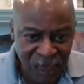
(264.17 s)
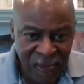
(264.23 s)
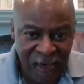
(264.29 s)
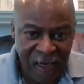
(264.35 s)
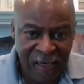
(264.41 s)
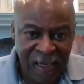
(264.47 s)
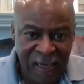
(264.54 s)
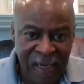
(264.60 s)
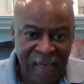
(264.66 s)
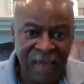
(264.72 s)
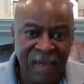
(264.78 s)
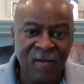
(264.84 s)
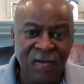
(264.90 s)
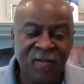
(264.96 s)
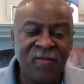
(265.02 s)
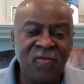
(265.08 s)
and
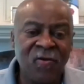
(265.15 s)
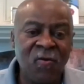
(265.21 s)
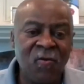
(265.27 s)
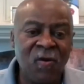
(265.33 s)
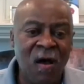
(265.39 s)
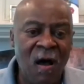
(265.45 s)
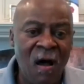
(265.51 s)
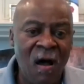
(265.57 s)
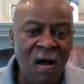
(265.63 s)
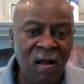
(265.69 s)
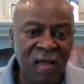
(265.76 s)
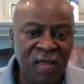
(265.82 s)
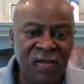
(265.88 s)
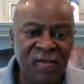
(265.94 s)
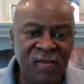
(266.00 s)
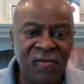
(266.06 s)
he sold
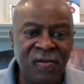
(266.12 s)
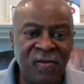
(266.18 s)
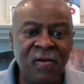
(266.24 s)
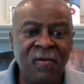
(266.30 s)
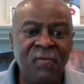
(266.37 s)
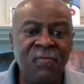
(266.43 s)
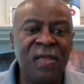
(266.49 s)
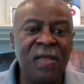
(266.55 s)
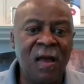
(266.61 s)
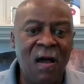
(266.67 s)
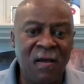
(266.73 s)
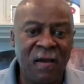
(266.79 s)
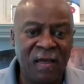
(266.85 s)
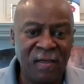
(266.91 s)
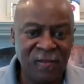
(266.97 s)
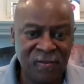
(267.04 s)
all his
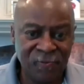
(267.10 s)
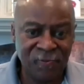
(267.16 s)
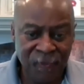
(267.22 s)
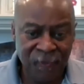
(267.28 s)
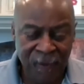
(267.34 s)
belongings